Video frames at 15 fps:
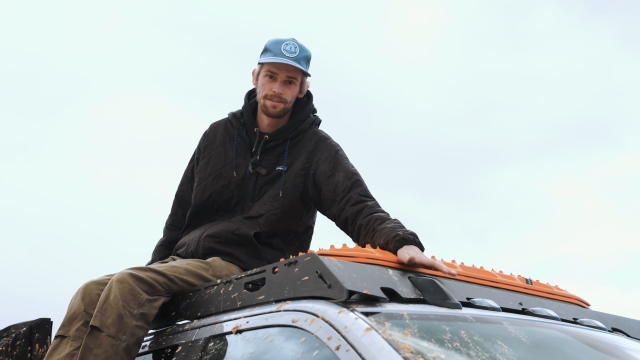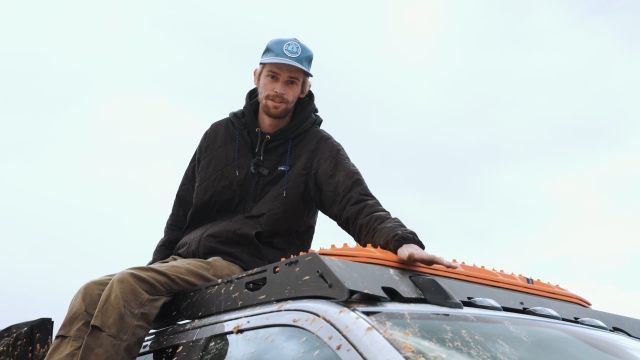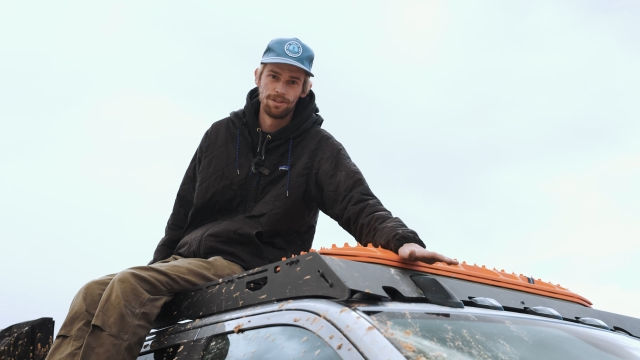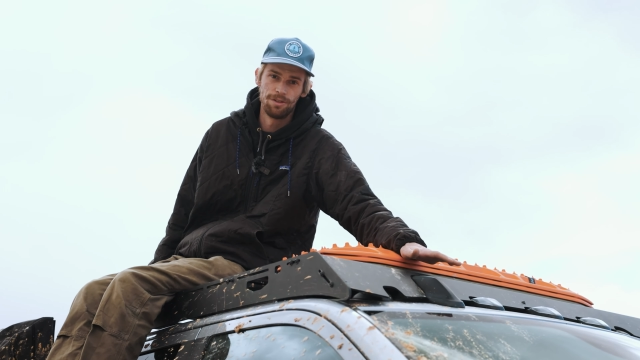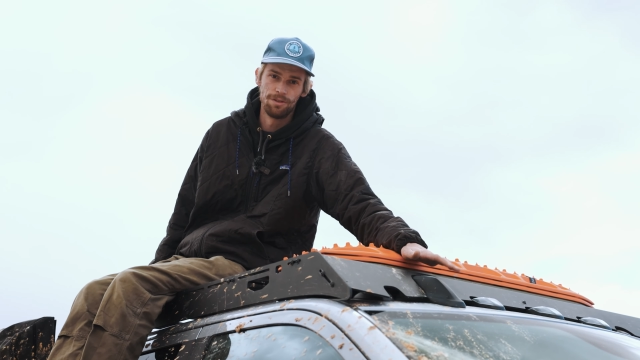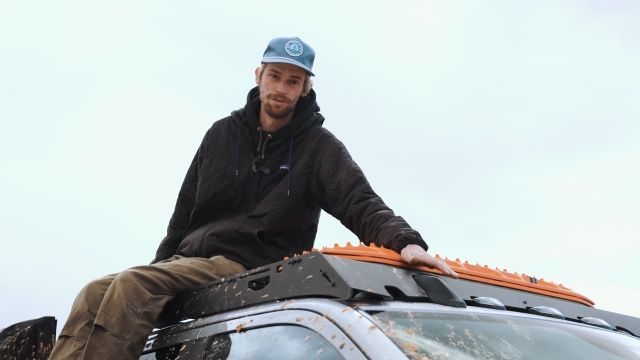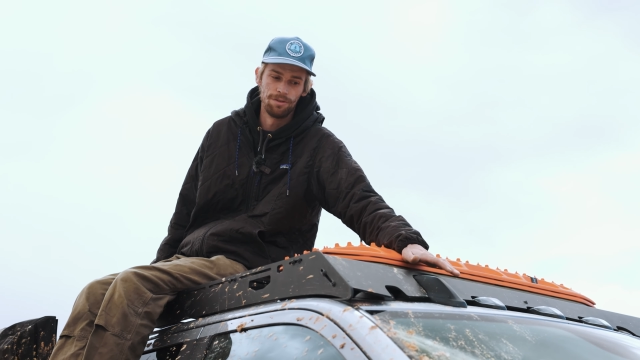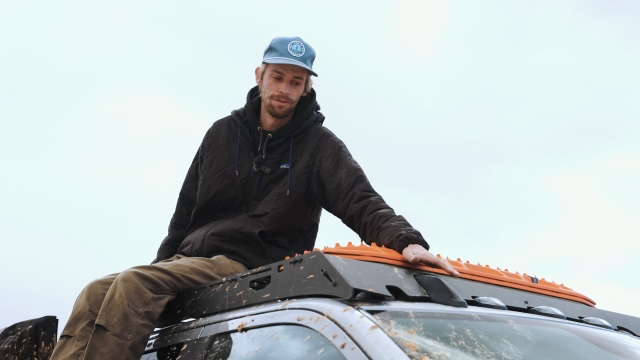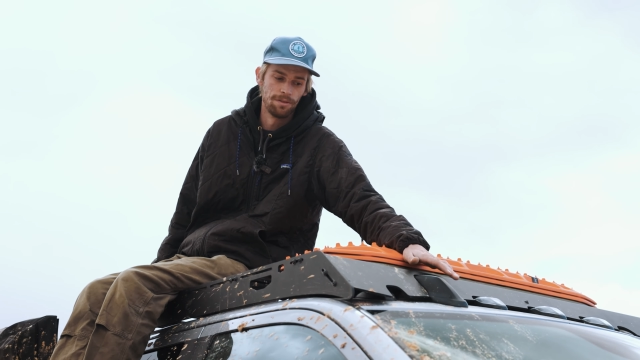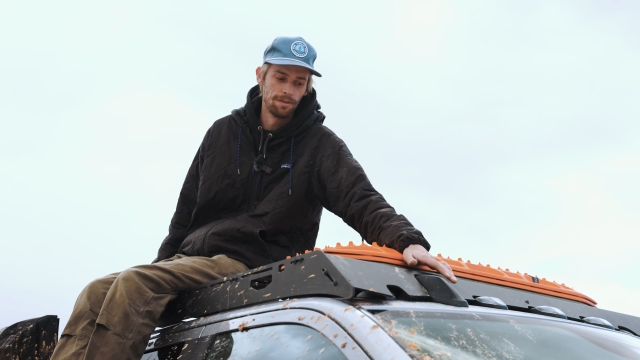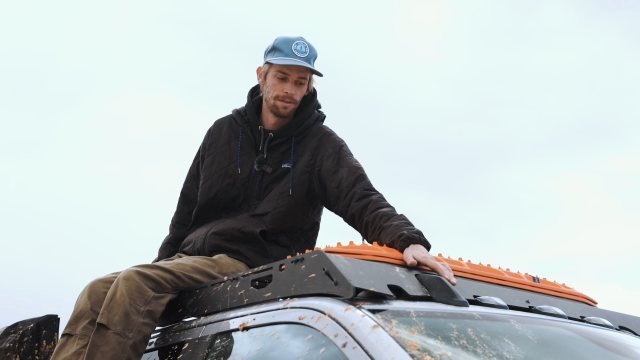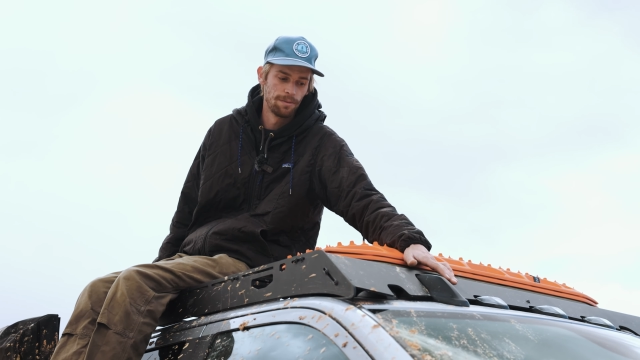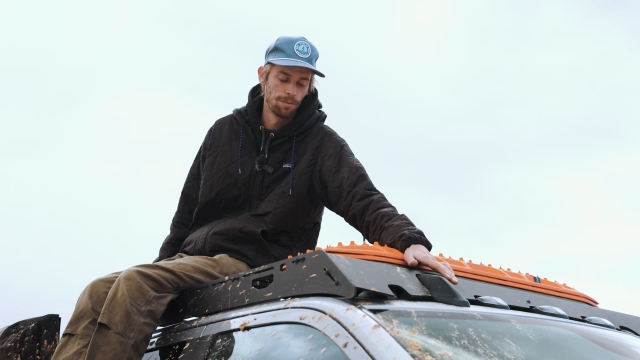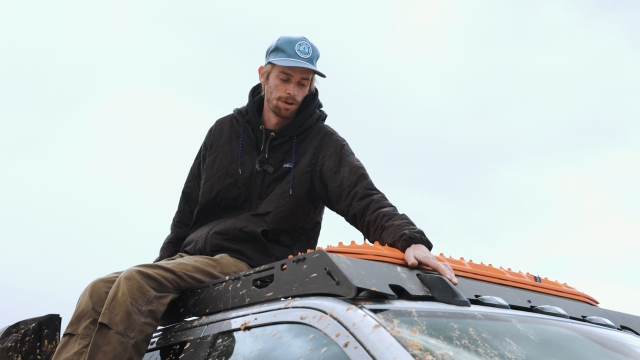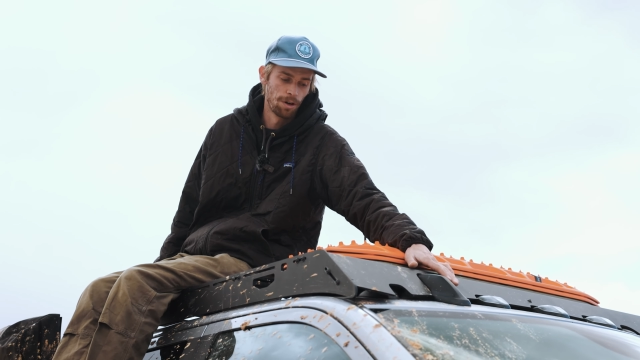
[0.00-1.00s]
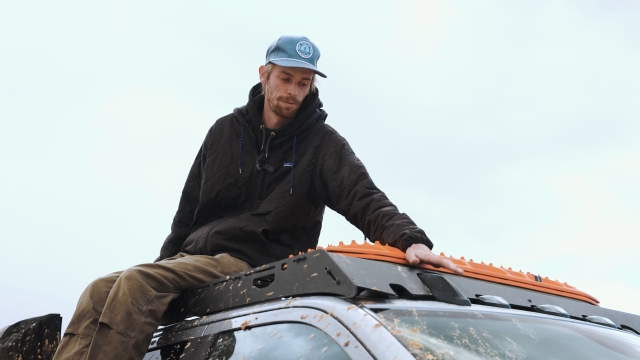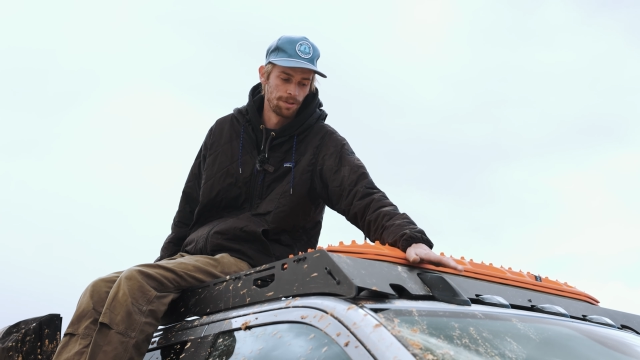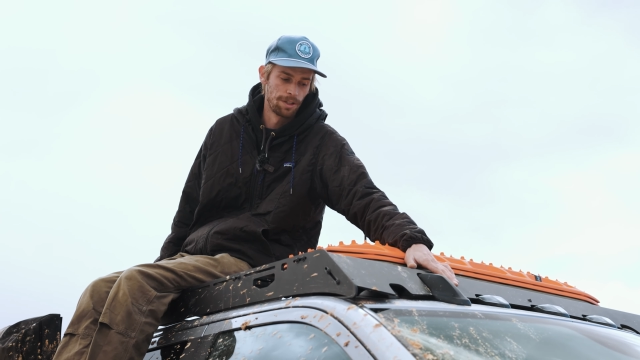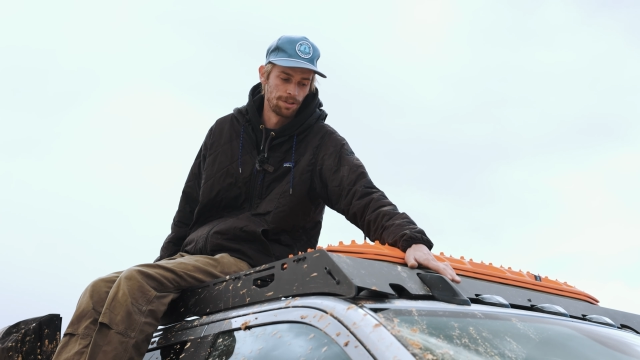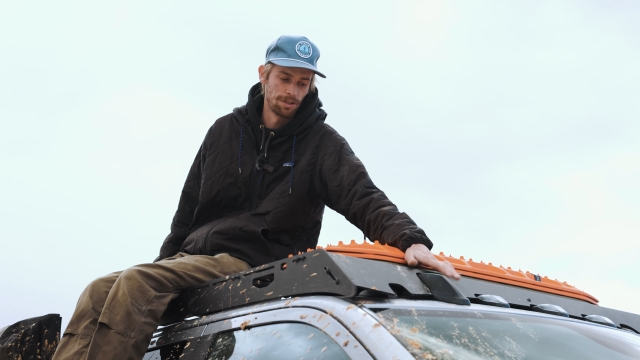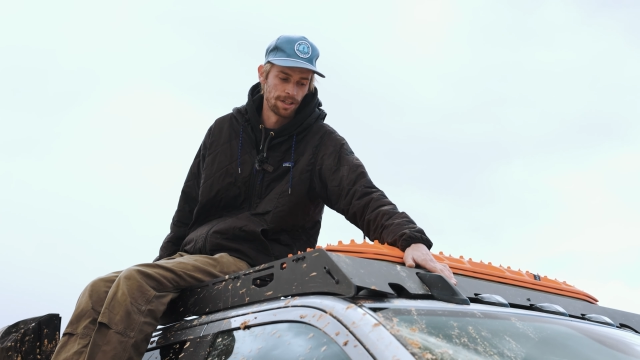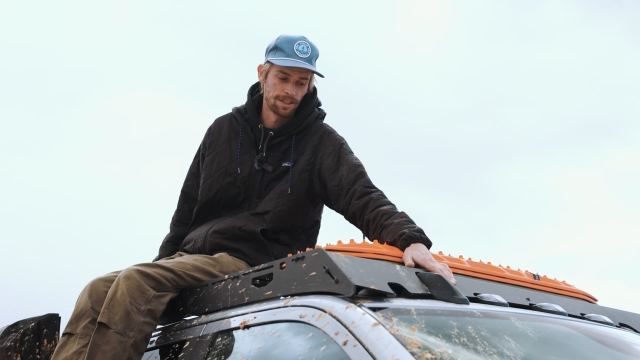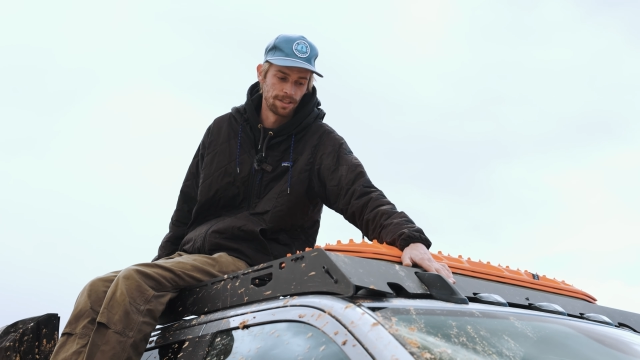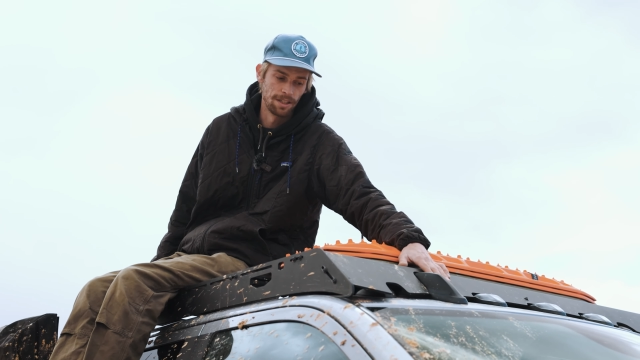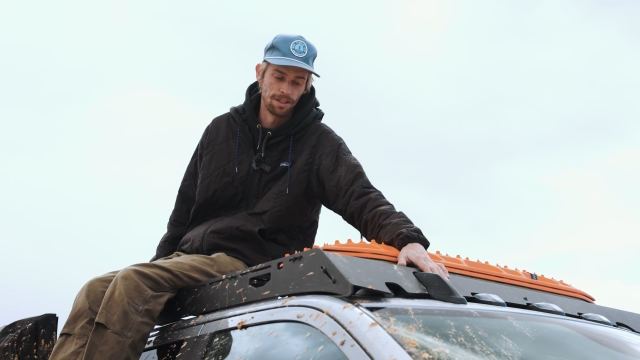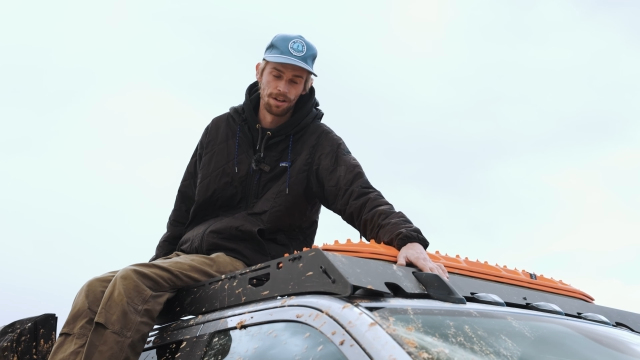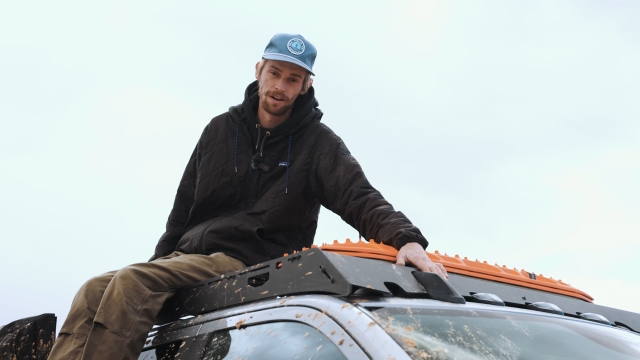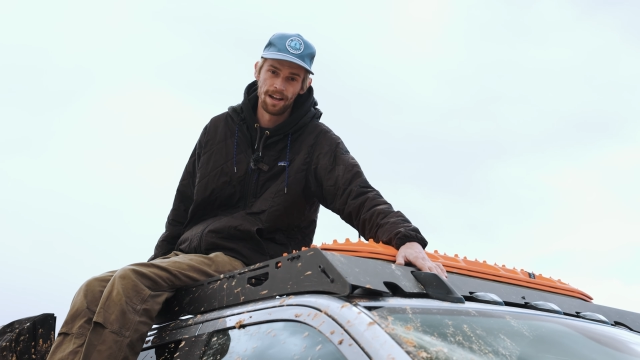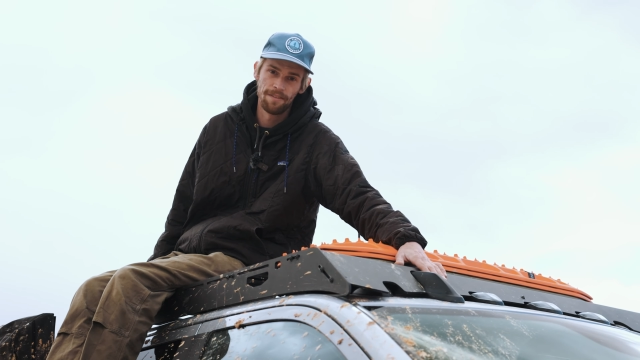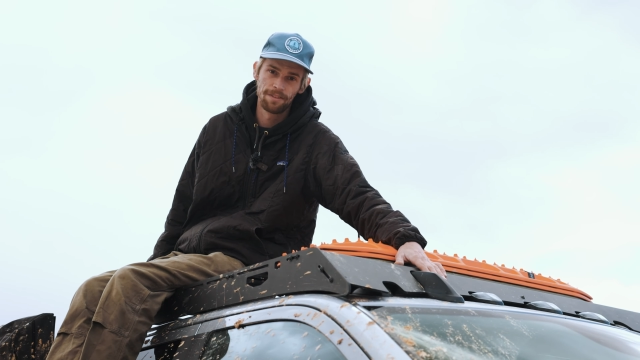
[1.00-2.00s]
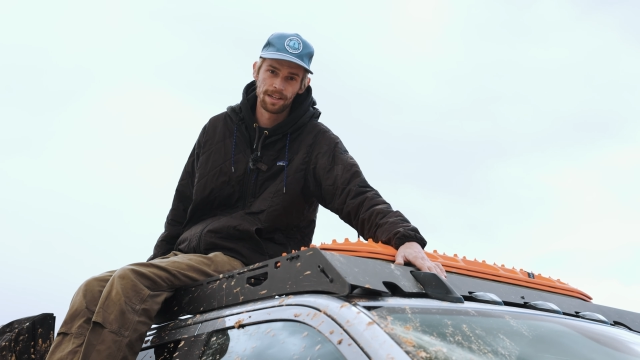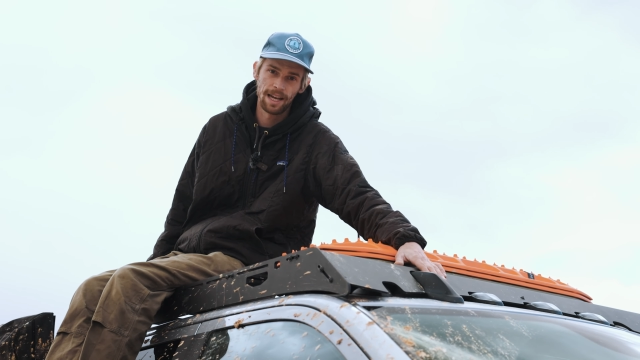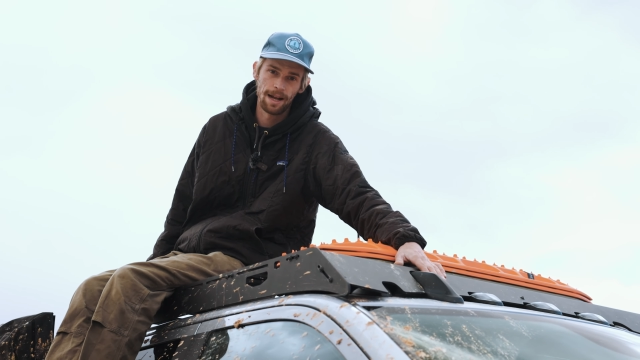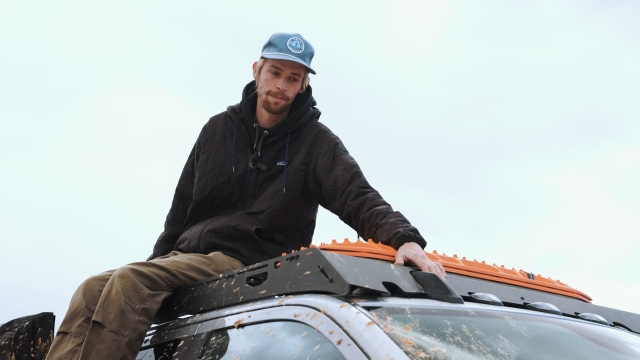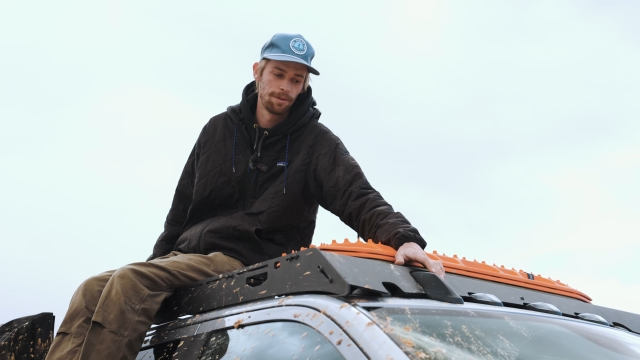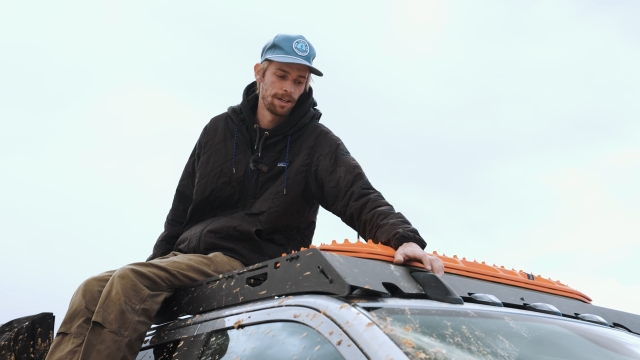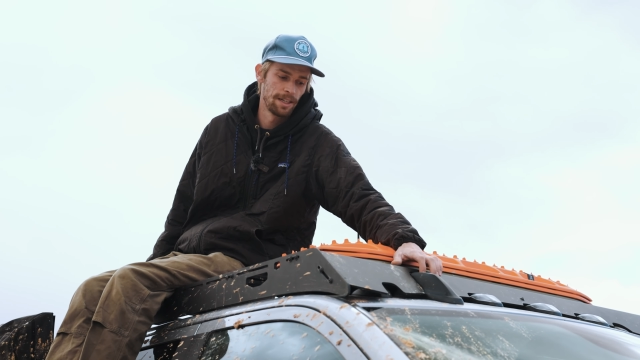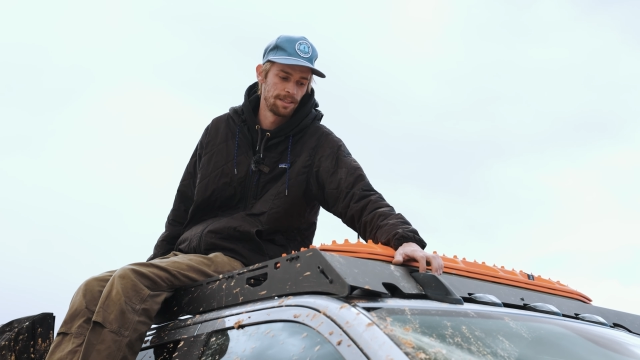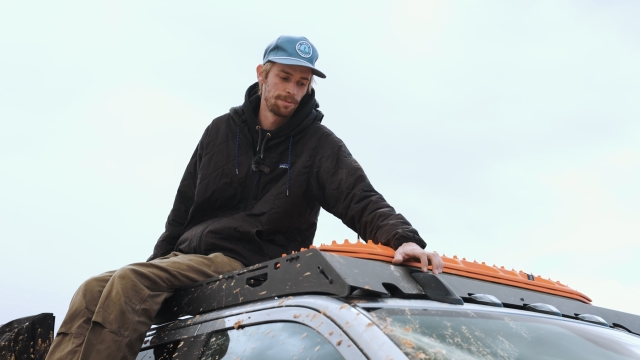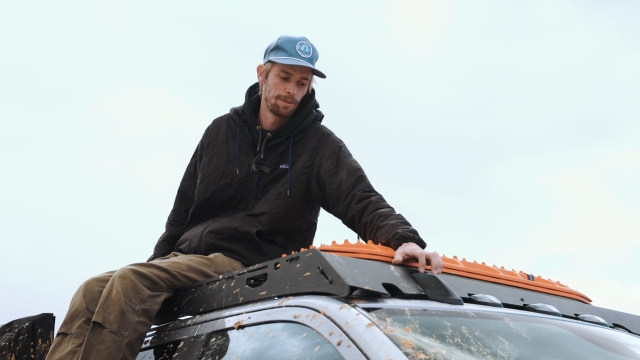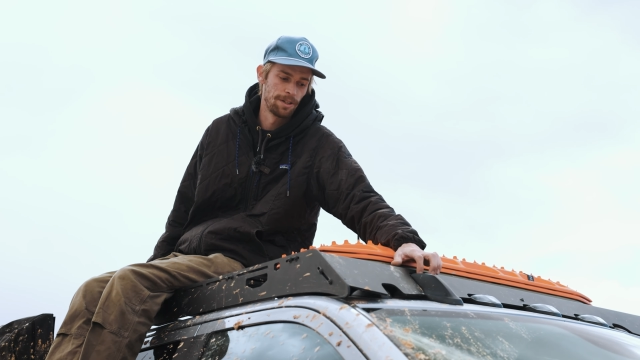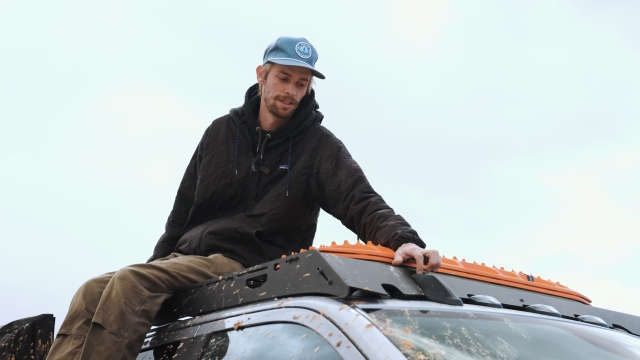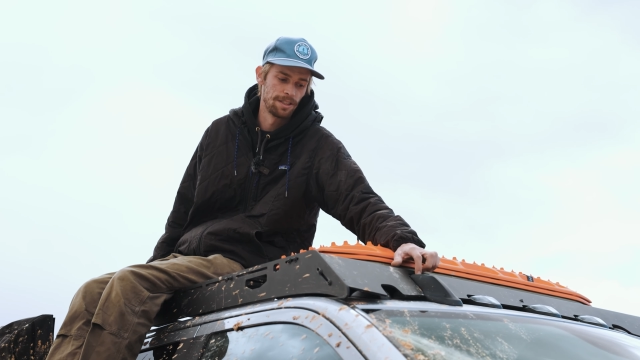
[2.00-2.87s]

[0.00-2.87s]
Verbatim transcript: to work with the trucks that don't have the cab lights, but